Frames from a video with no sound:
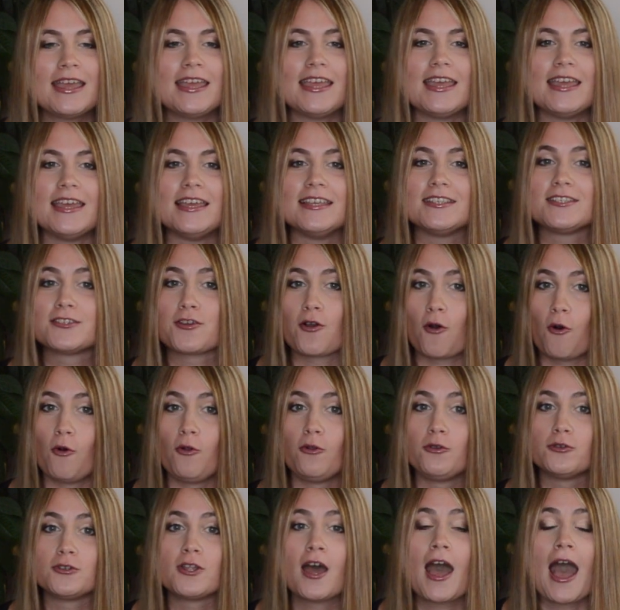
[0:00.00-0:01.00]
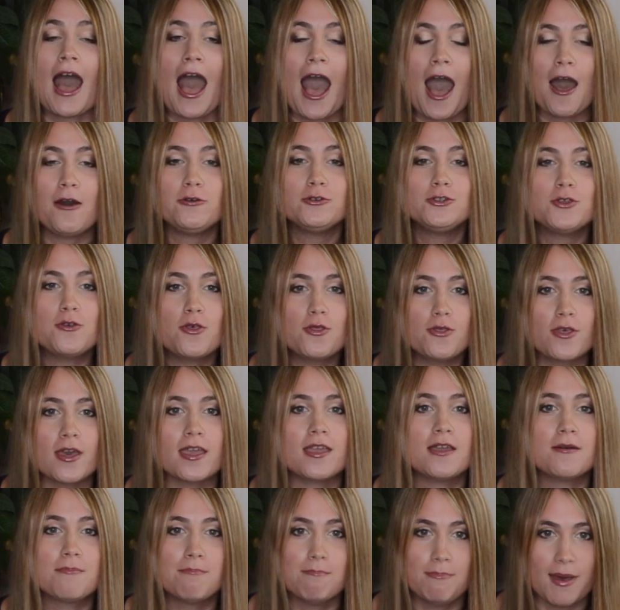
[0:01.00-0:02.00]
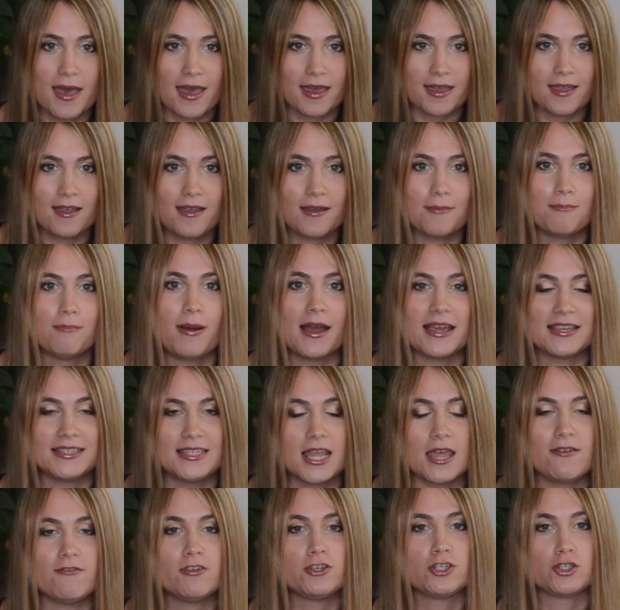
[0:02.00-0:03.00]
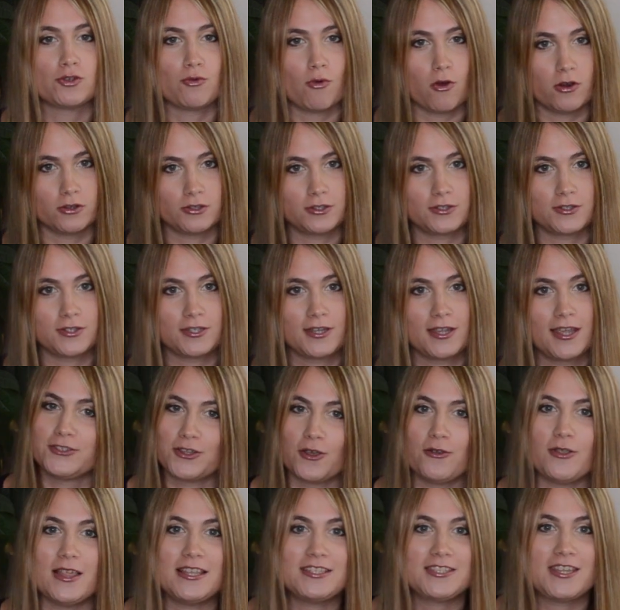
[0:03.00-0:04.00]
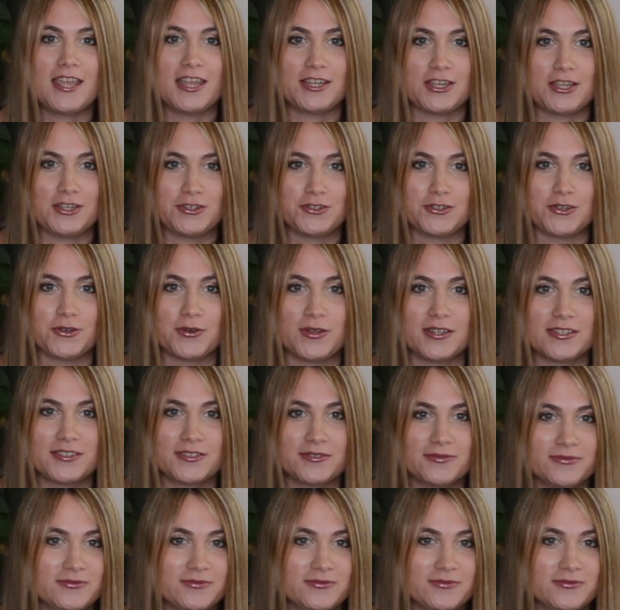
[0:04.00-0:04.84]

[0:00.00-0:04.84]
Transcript: is called How to Think Big by David Schwartz. So let's get into it.